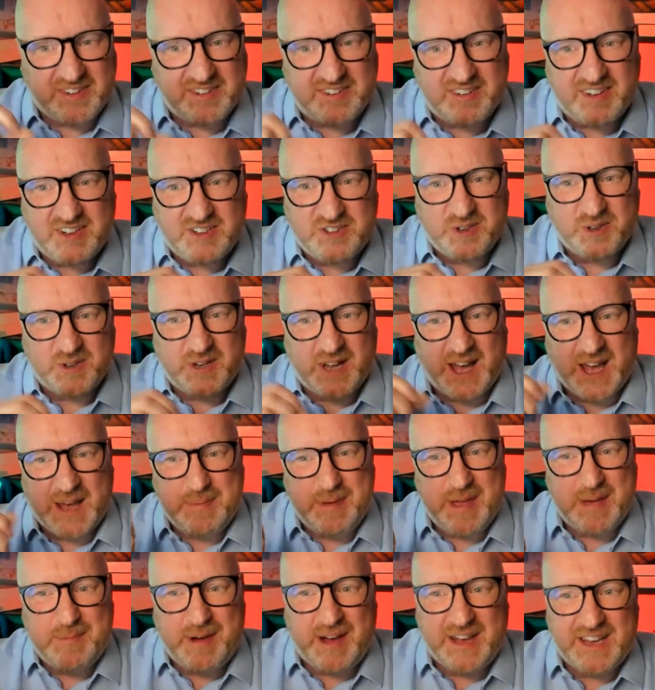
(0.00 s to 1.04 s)
should
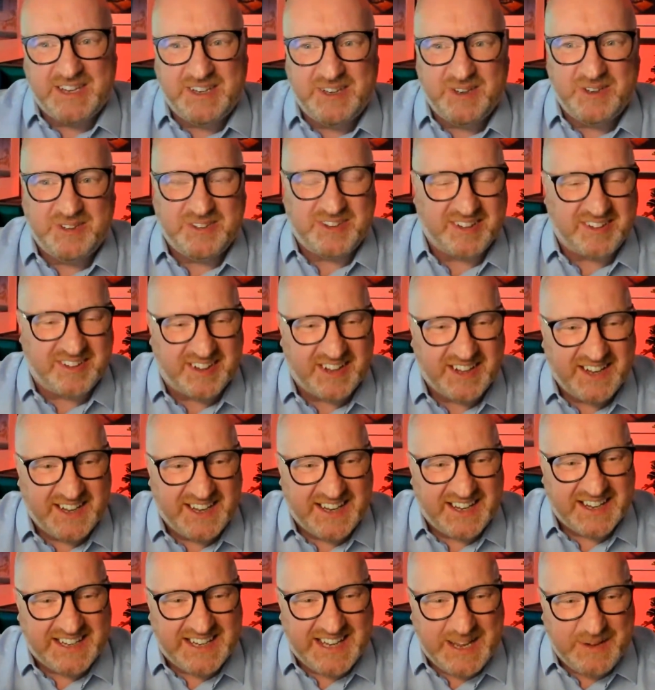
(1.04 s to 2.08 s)
IBM i users
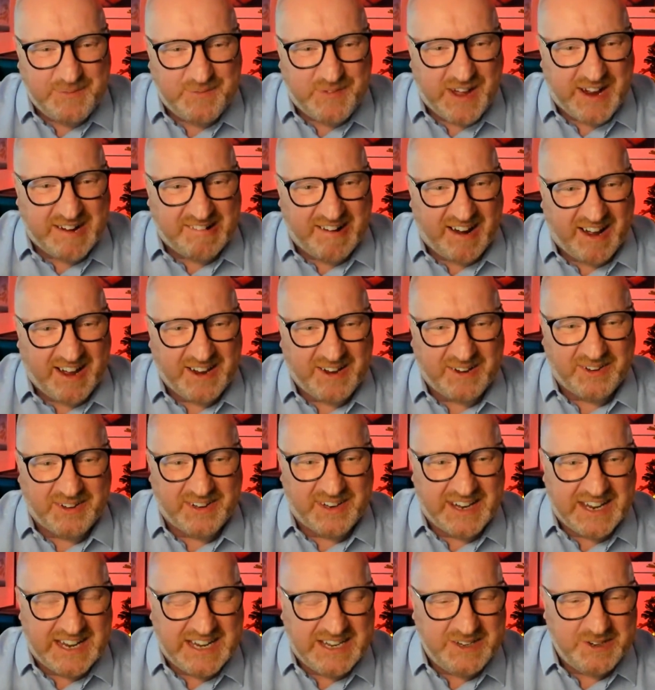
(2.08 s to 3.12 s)
keep their eye on,
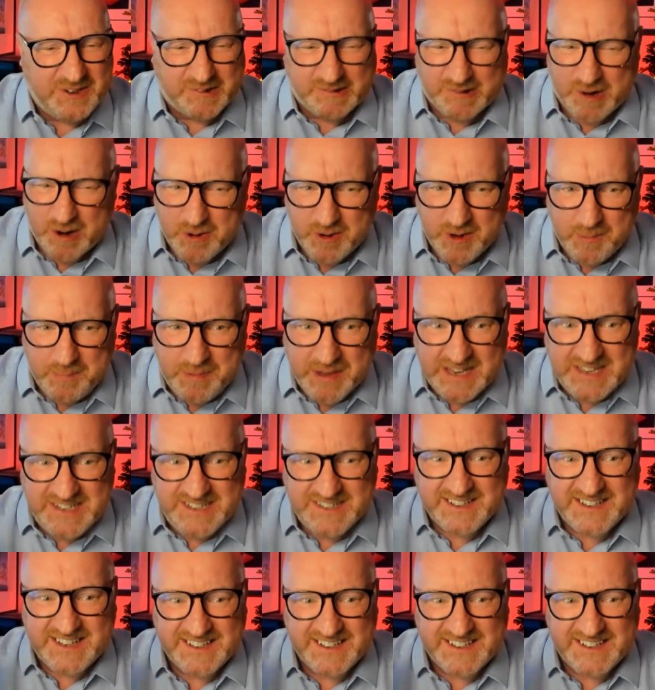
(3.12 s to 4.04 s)
in your own opinion?